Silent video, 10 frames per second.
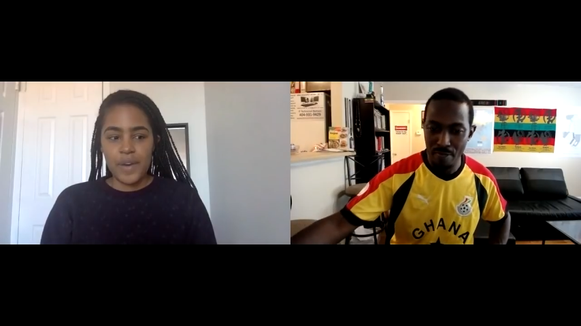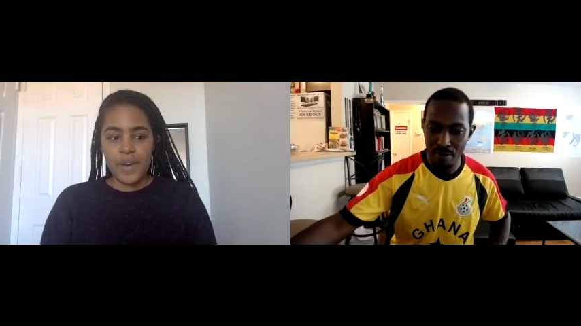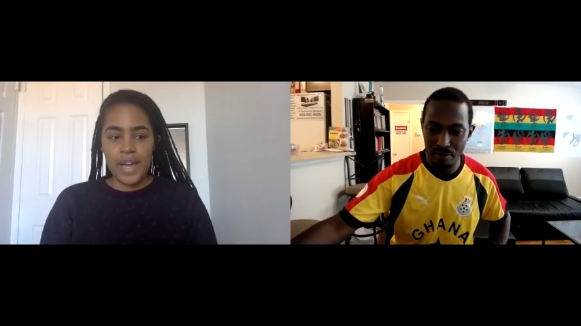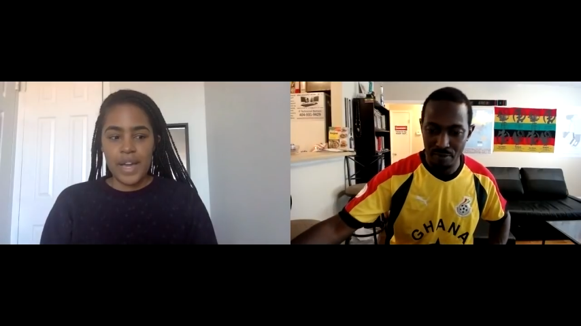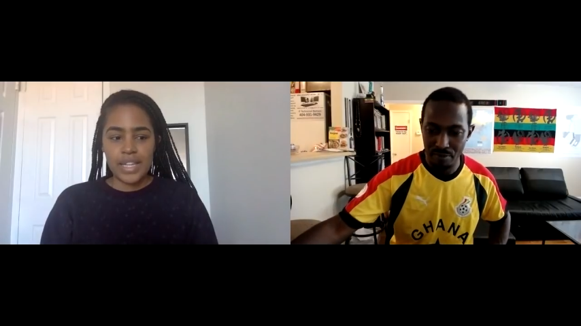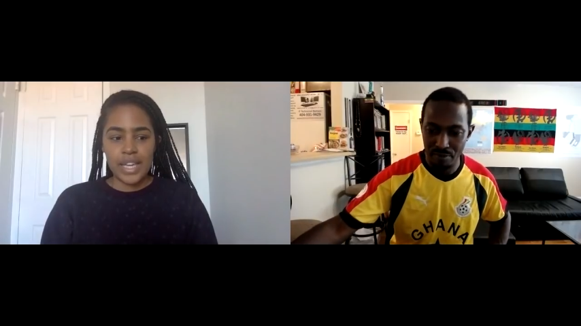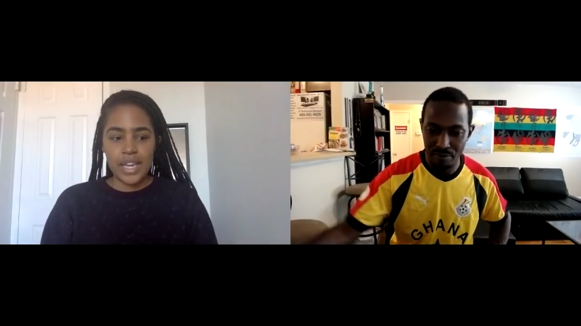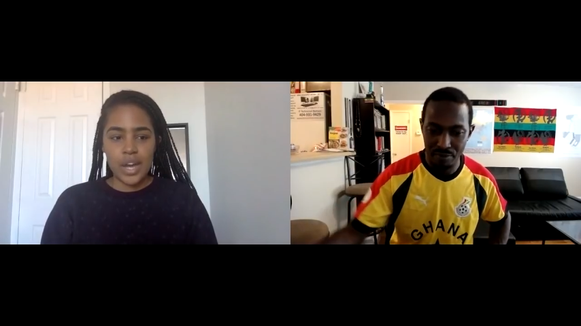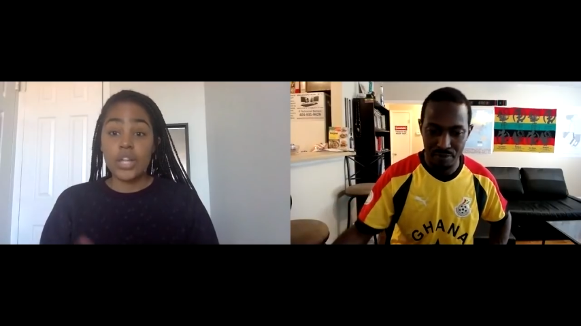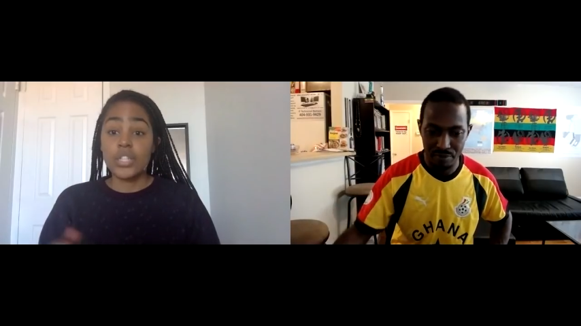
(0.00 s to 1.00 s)
Speaker 1: finding
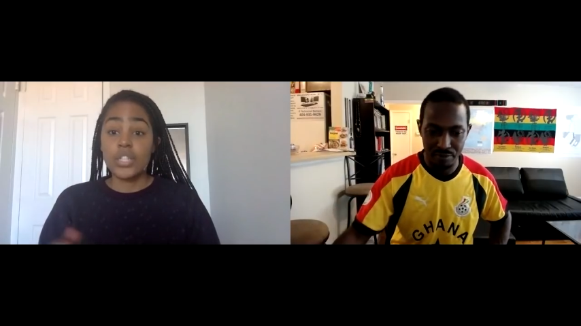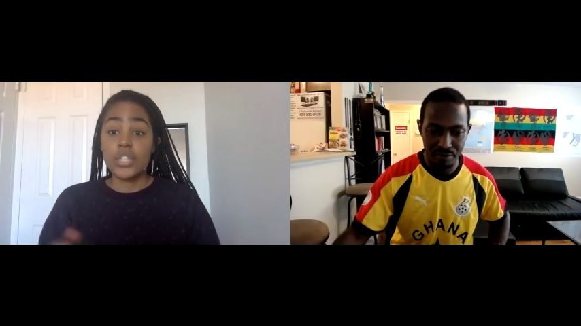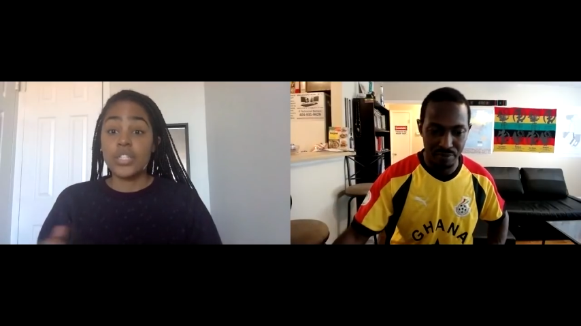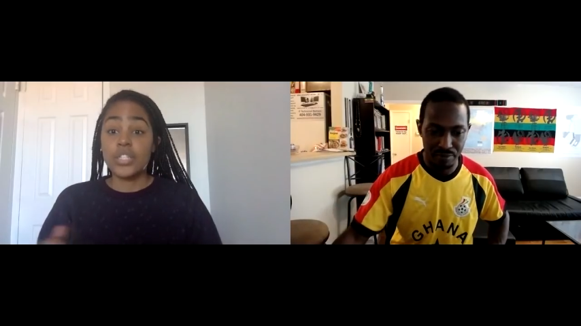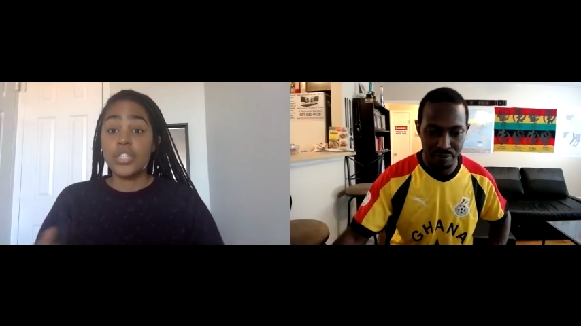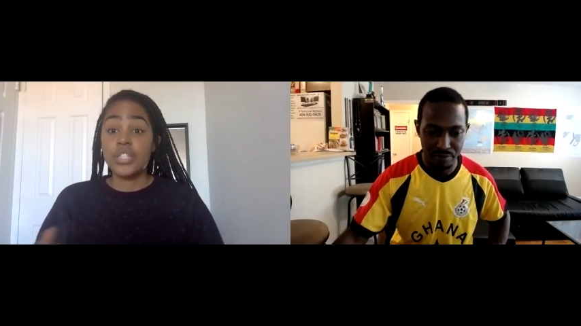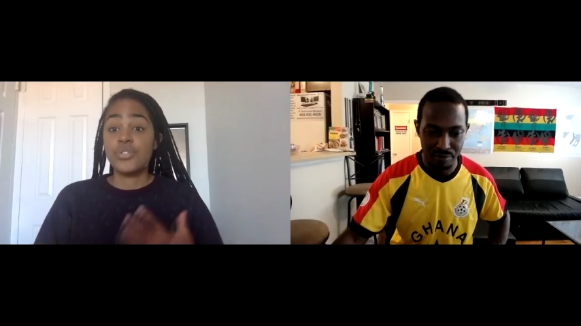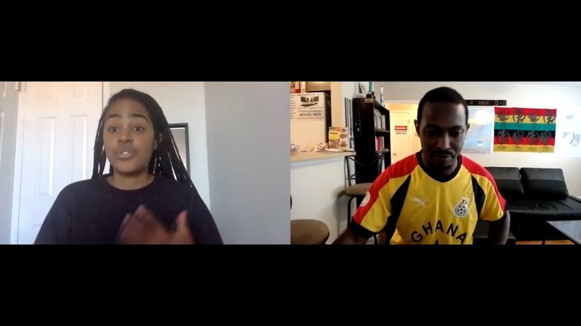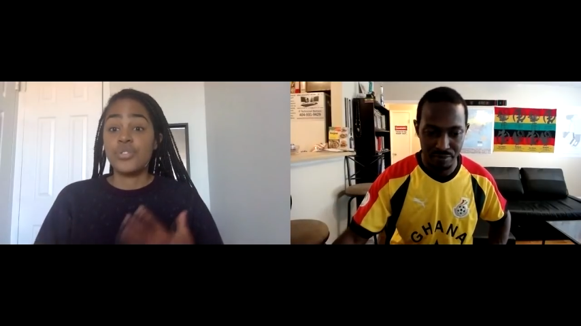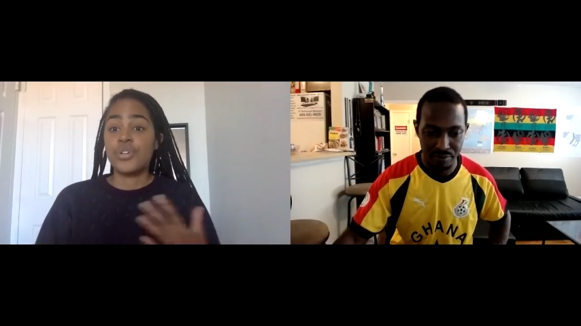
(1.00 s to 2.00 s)
it hard to
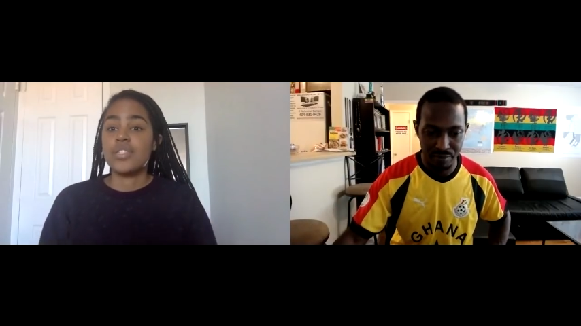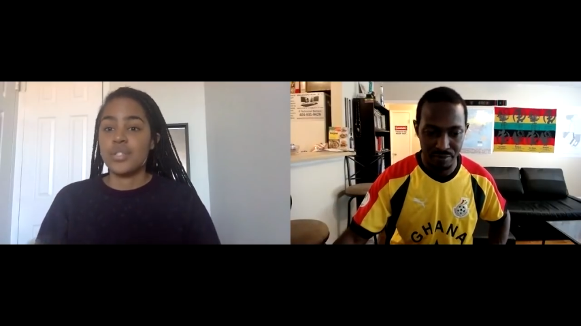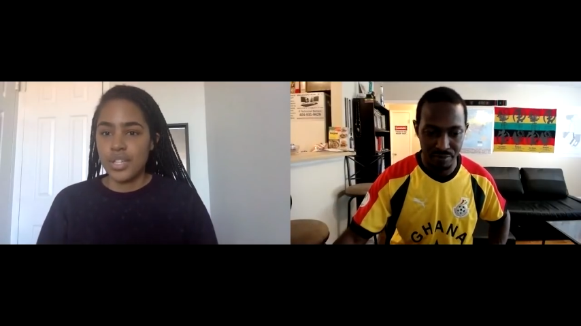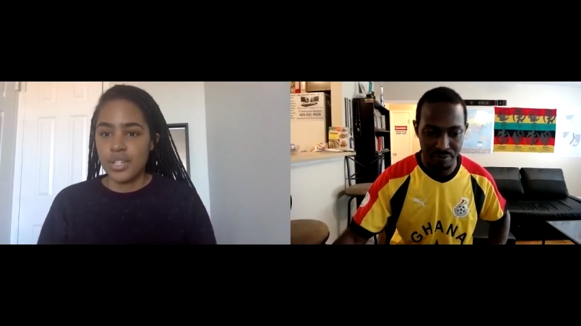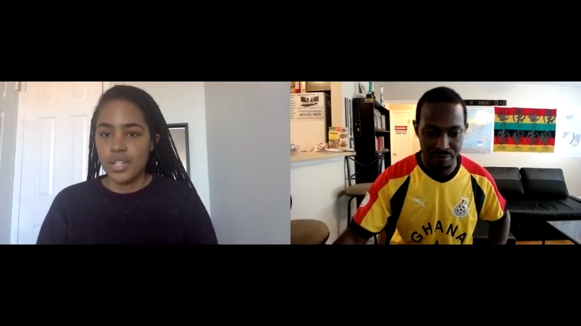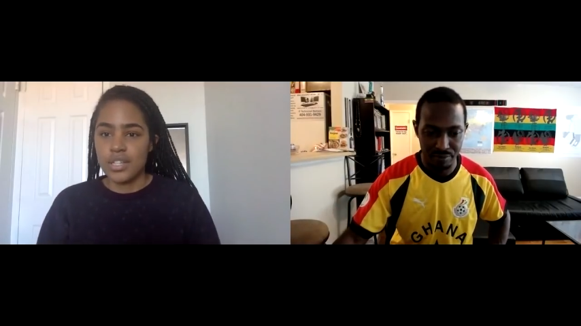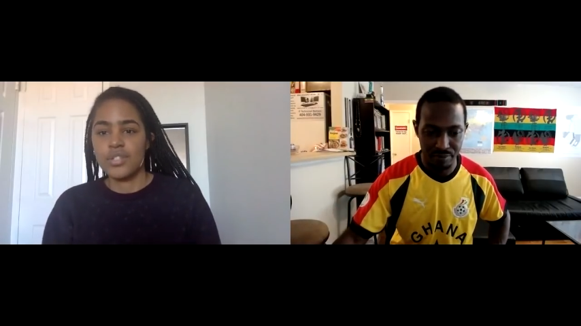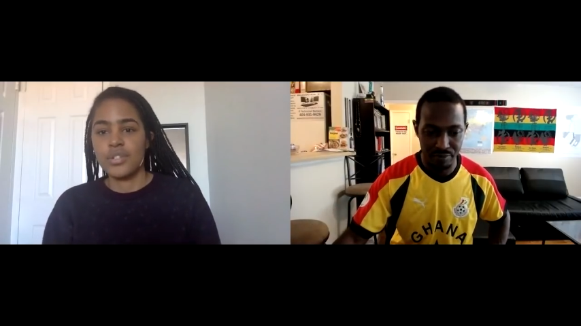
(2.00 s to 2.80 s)
transition